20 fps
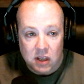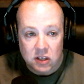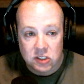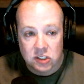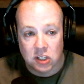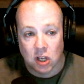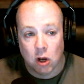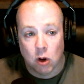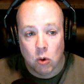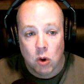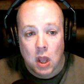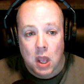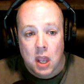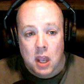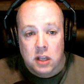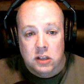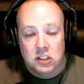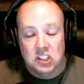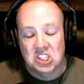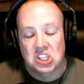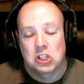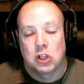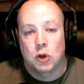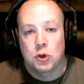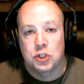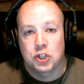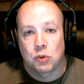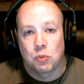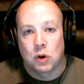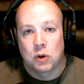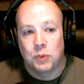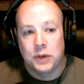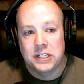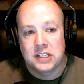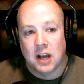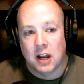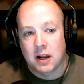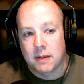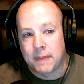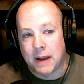So, disclosure, when we
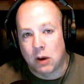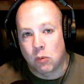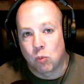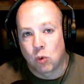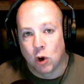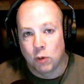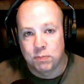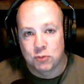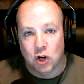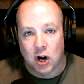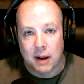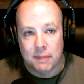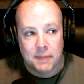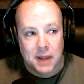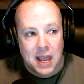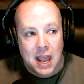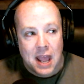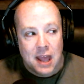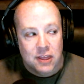talk about rope drop,